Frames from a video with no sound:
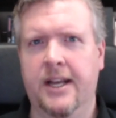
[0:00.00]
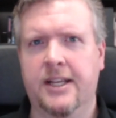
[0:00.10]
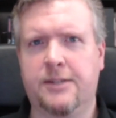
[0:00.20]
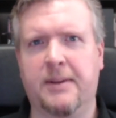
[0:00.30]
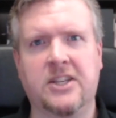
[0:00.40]

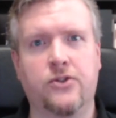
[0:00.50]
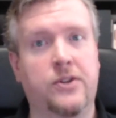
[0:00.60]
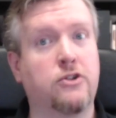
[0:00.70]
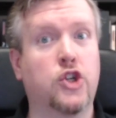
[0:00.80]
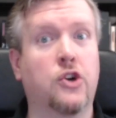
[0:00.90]
speaks to
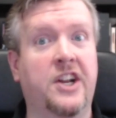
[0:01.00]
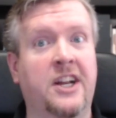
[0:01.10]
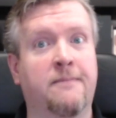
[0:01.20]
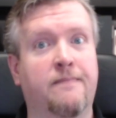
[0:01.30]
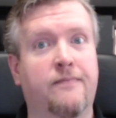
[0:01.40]
their
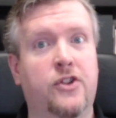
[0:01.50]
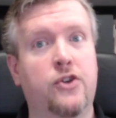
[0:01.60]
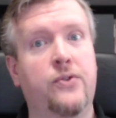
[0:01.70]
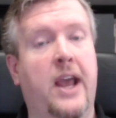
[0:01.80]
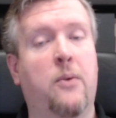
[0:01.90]
journey
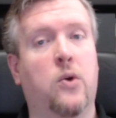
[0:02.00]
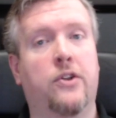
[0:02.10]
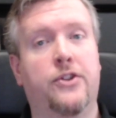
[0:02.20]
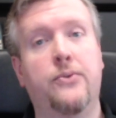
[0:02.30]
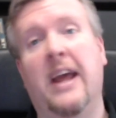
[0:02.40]
through that
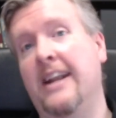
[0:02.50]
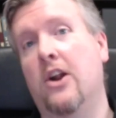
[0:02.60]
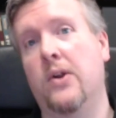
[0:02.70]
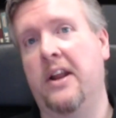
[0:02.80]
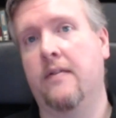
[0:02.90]
world, through that
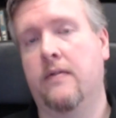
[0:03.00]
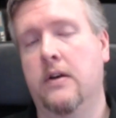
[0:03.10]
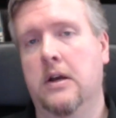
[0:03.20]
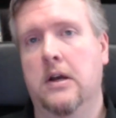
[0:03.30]
narrative.